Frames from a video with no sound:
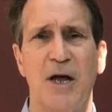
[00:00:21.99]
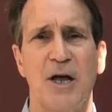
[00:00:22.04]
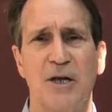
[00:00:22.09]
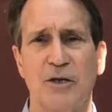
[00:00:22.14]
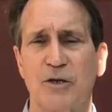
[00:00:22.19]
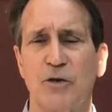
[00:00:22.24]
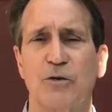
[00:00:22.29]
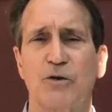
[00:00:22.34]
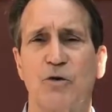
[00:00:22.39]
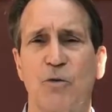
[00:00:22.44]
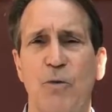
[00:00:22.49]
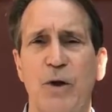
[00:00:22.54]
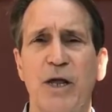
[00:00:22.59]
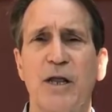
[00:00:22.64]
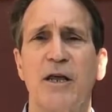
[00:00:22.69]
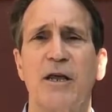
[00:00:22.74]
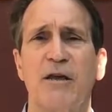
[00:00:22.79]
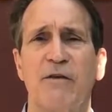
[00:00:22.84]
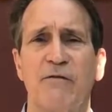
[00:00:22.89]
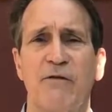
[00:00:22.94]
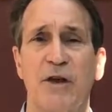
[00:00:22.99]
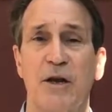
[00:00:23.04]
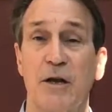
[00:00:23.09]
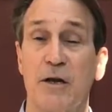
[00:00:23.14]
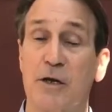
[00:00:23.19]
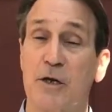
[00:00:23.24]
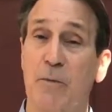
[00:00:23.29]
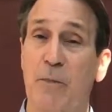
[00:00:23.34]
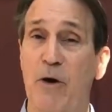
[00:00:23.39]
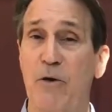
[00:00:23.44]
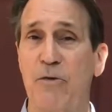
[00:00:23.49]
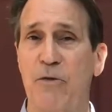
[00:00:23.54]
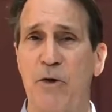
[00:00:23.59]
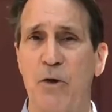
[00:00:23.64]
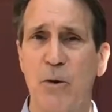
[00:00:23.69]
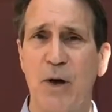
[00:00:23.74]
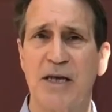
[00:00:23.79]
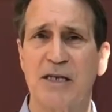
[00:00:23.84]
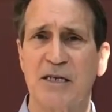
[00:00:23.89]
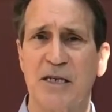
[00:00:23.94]
so it's really convenient to both
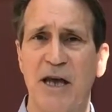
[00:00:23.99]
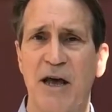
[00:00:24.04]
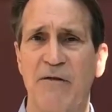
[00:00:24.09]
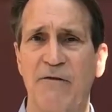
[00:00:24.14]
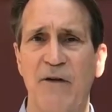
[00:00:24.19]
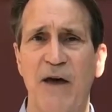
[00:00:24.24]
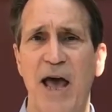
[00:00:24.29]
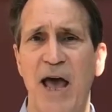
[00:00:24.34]
USF